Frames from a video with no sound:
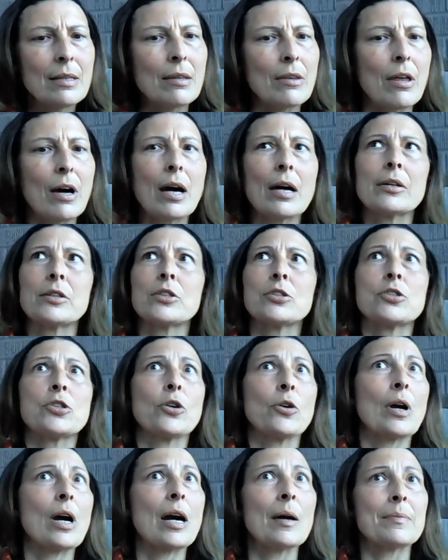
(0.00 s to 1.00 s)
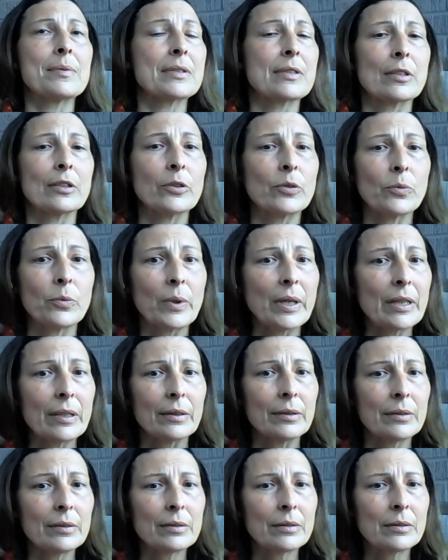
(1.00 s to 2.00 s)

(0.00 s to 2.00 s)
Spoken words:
That is your absolute will.